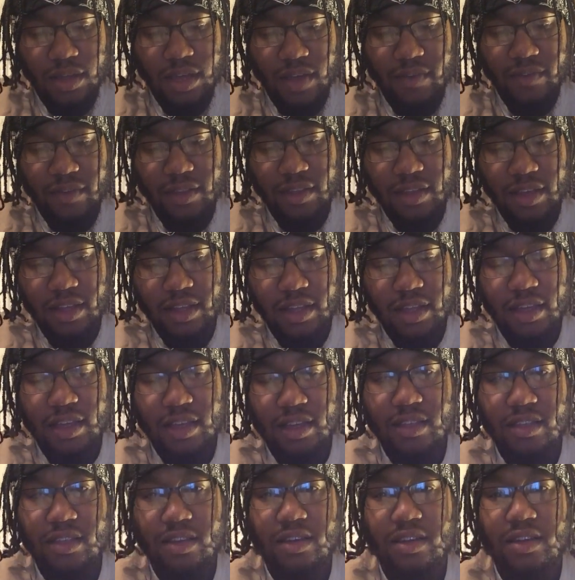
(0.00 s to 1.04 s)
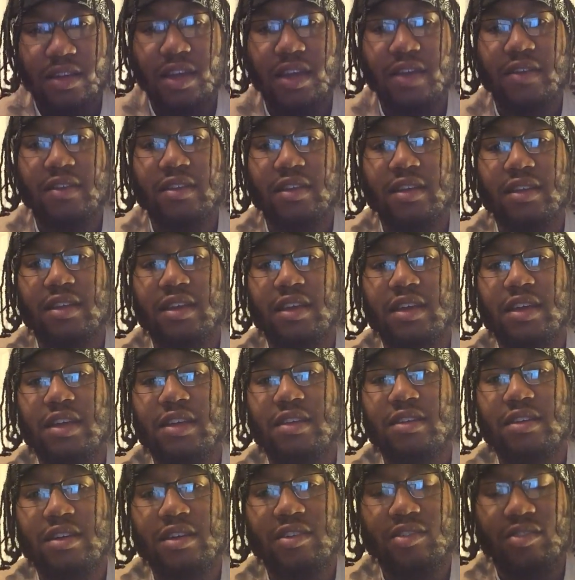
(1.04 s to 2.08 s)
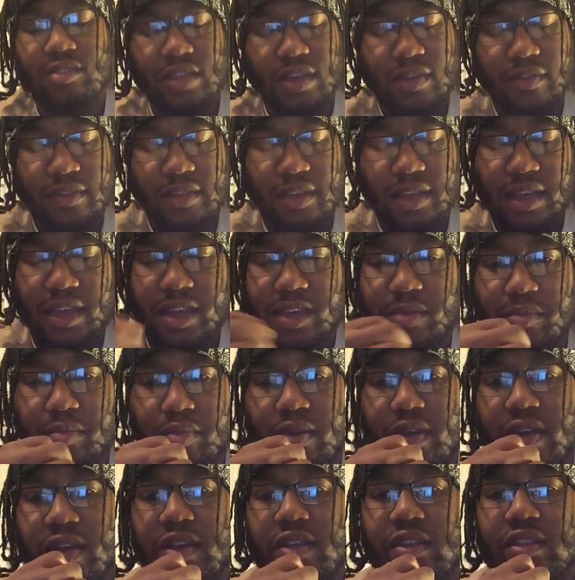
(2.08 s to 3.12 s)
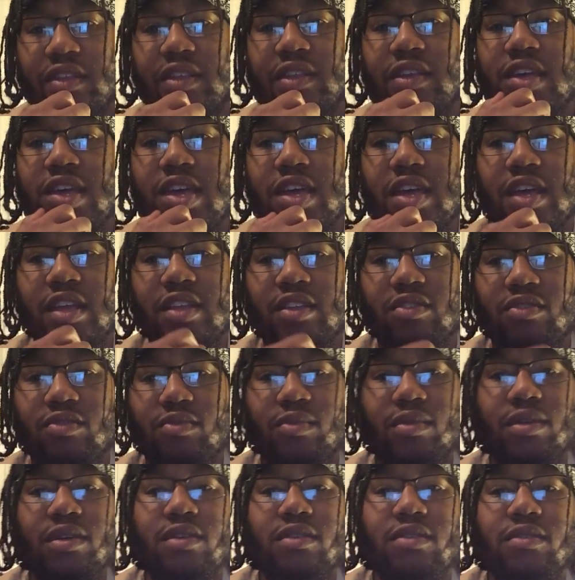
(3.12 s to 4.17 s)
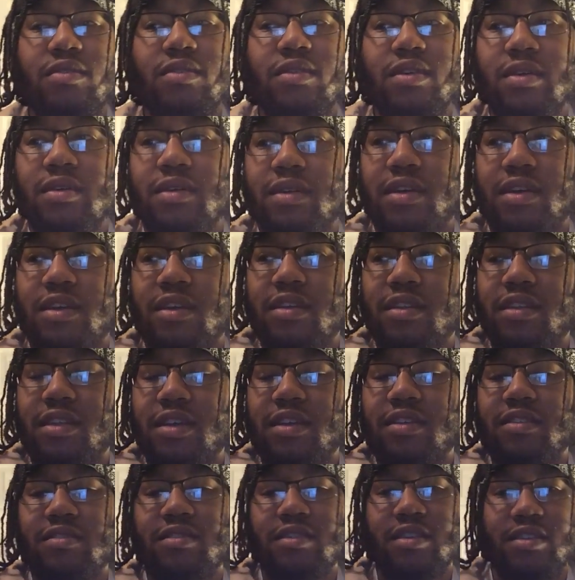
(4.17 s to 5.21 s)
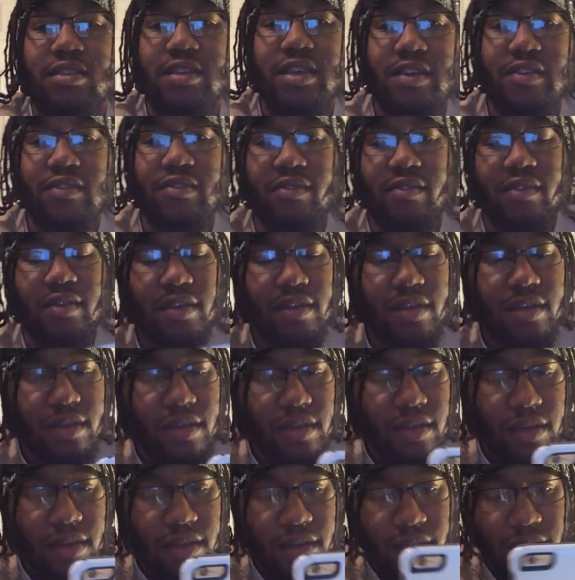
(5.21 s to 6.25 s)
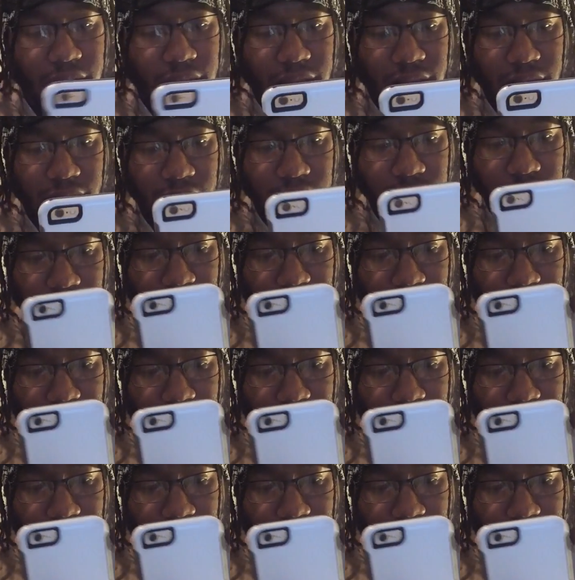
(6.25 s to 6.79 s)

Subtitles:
everything that he touches, everything he brings in this world, it leads to death. You